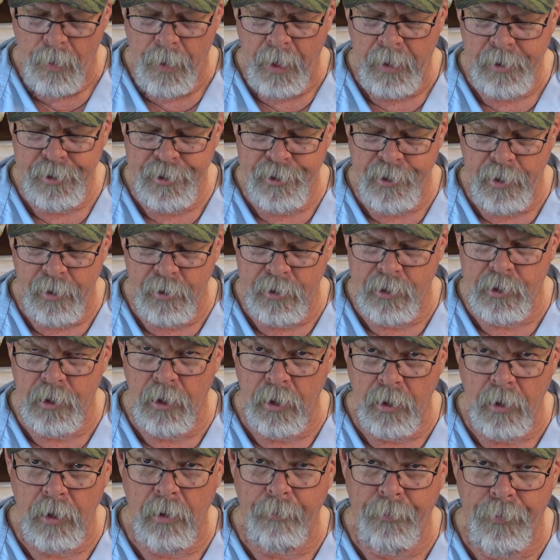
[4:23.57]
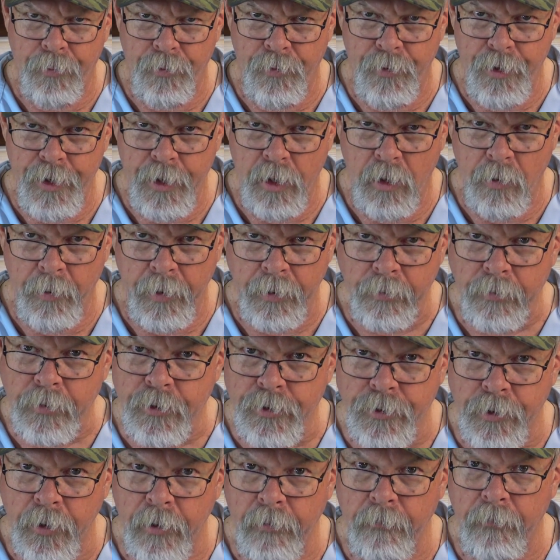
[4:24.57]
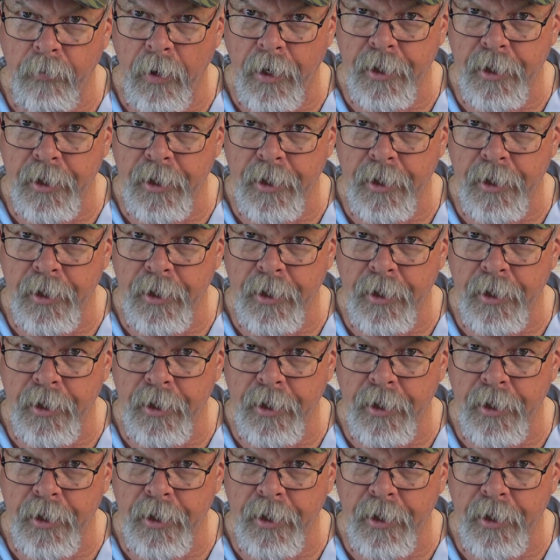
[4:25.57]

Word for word: That sounds like a pretty quick retrieve